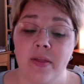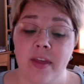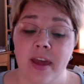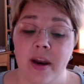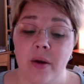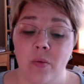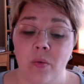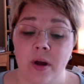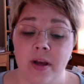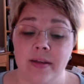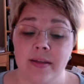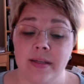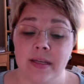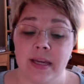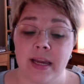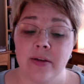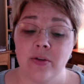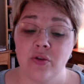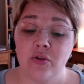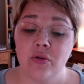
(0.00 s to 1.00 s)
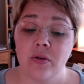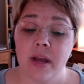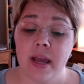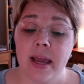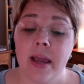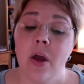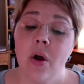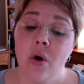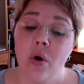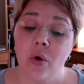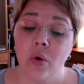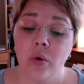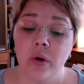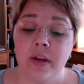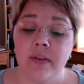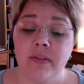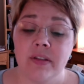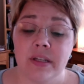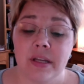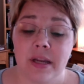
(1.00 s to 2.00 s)
that it was yesterday or
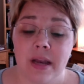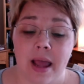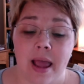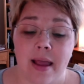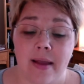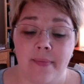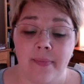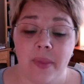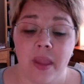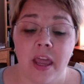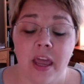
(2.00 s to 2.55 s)
even today.